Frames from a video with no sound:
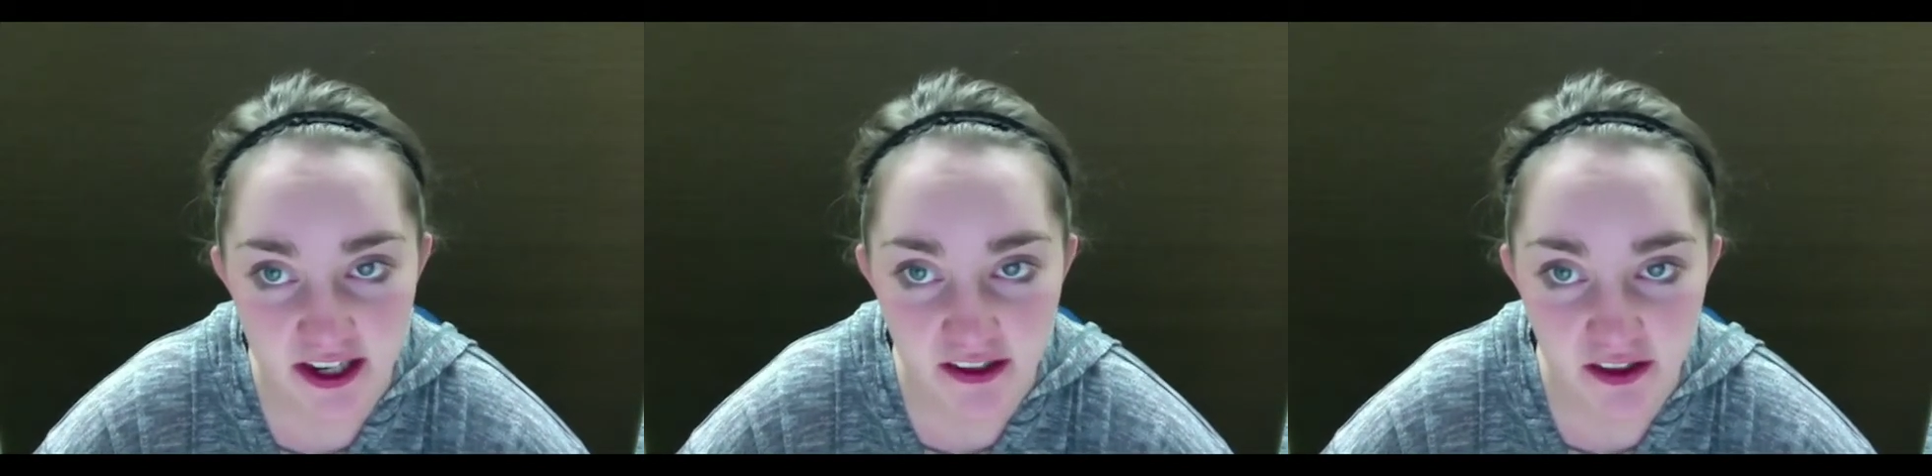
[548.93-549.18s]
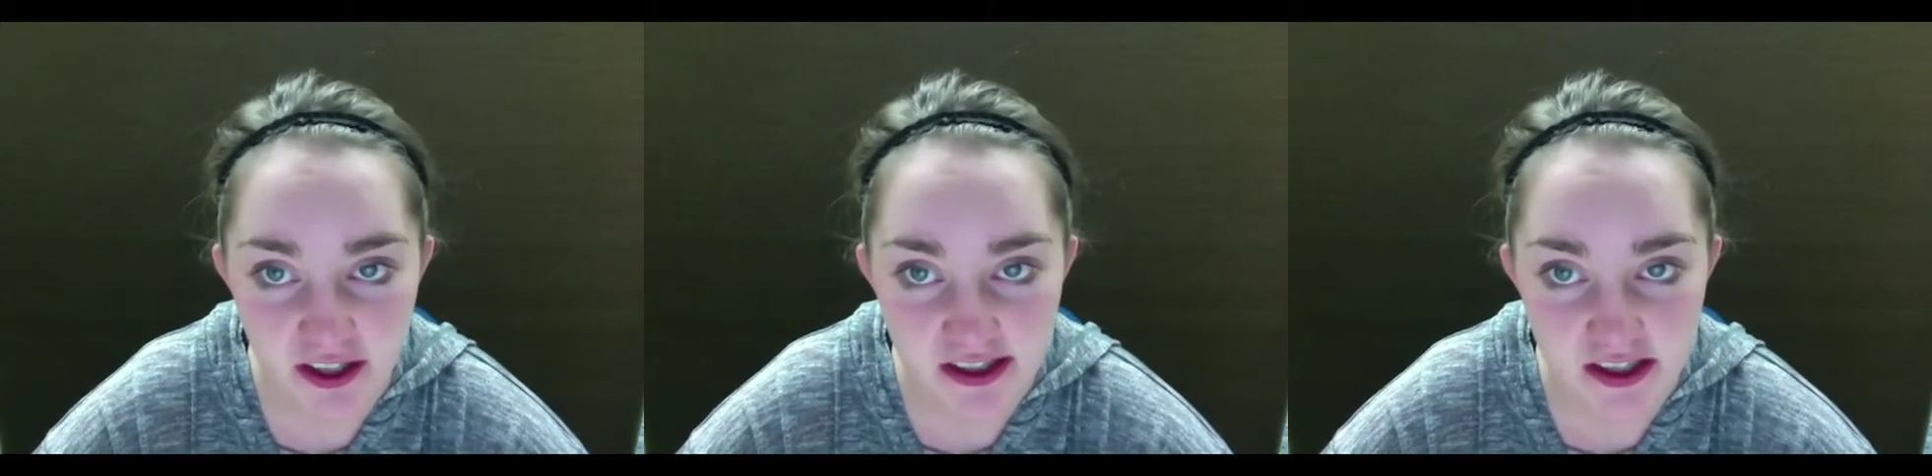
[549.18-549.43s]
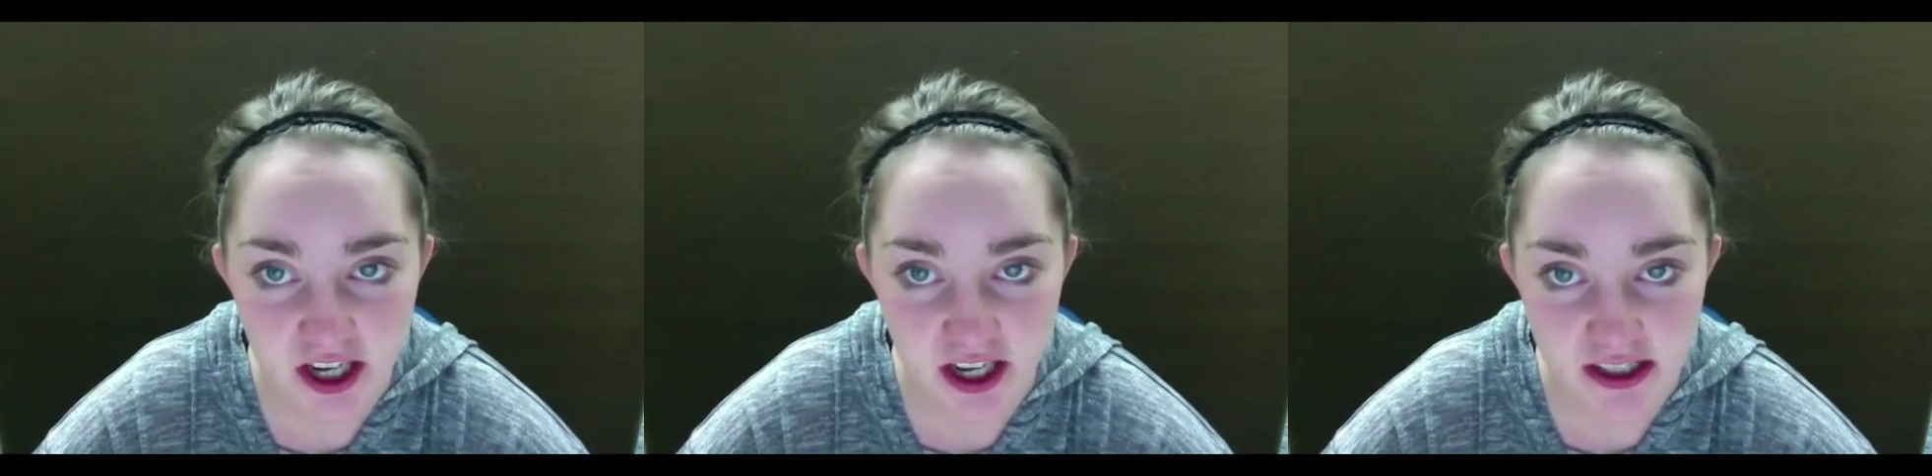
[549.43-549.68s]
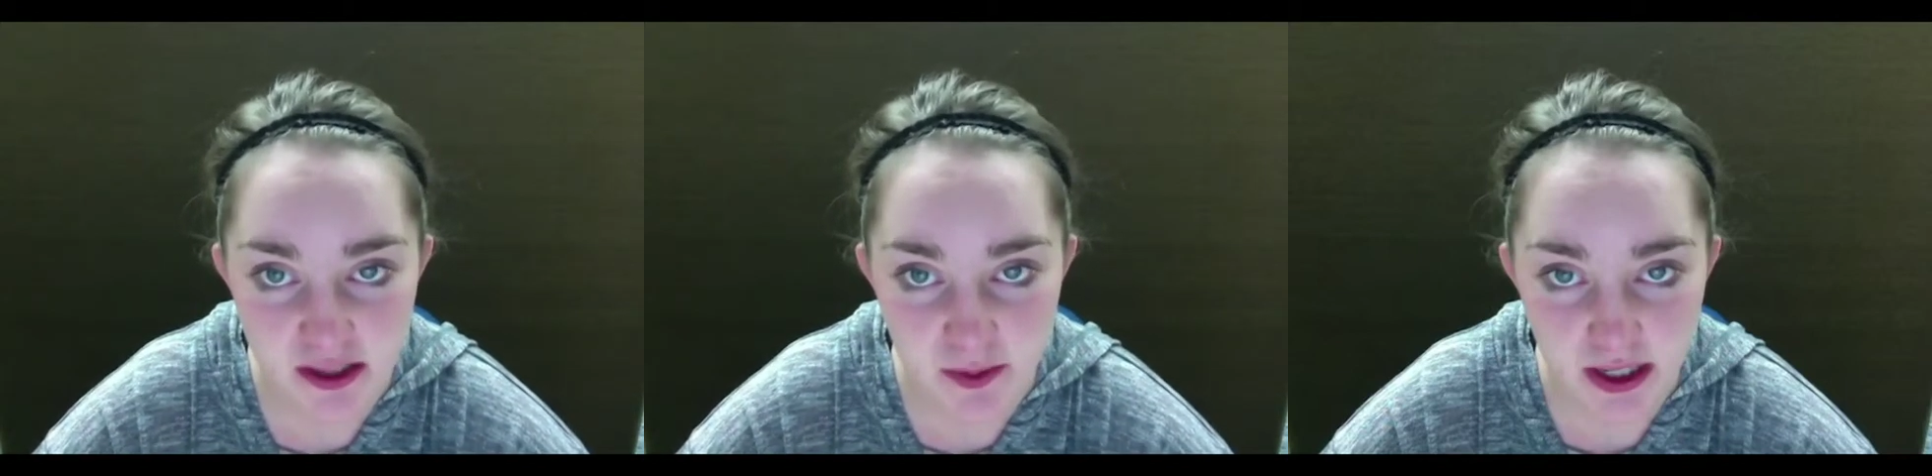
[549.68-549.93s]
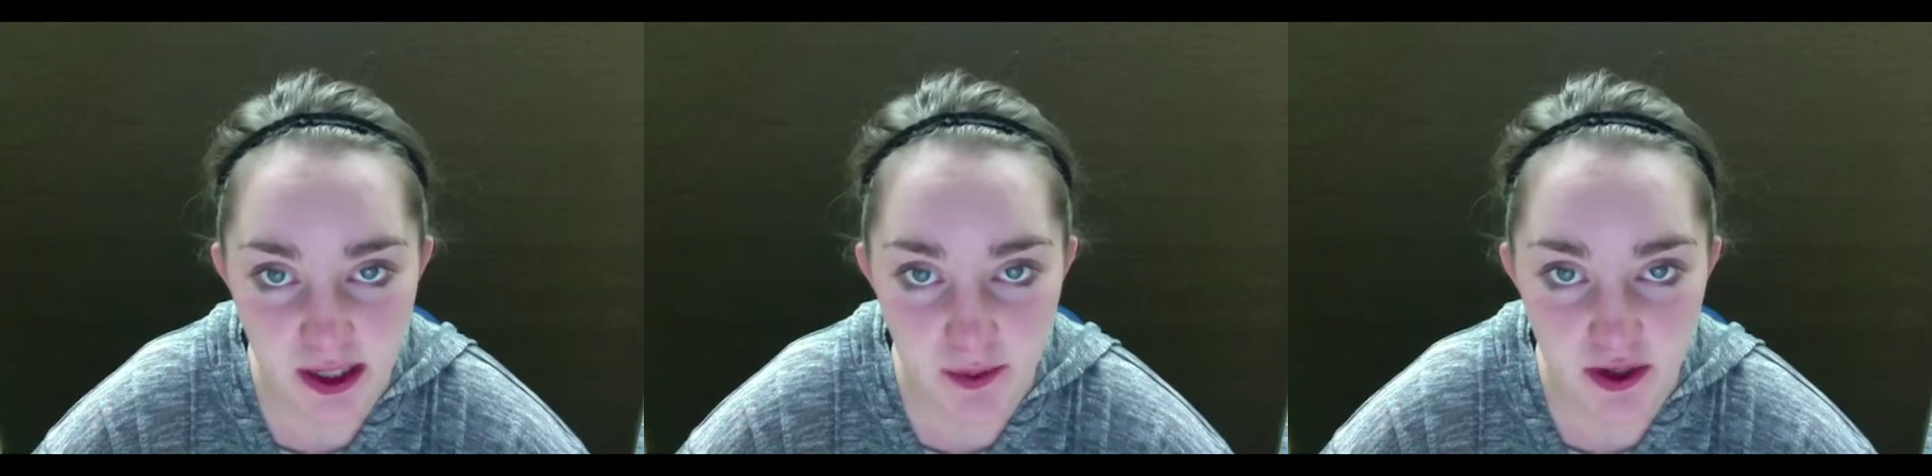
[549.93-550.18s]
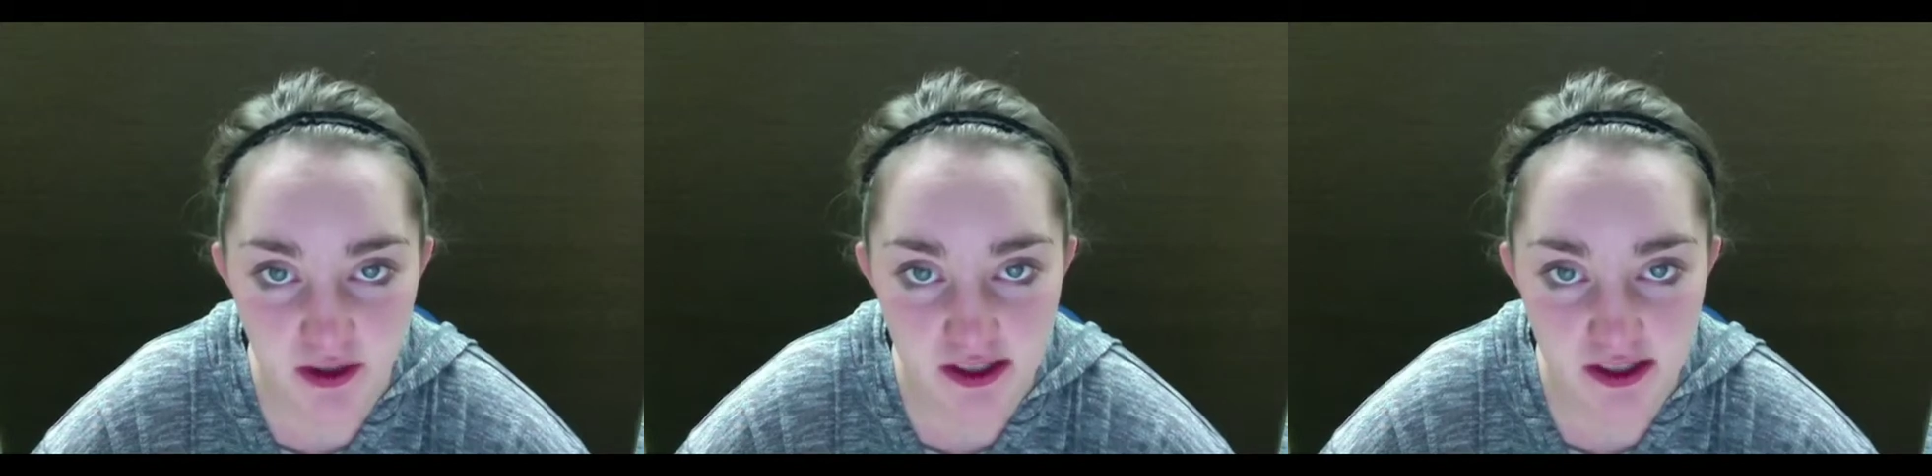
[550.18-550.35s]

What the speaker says: increase the chance of becoming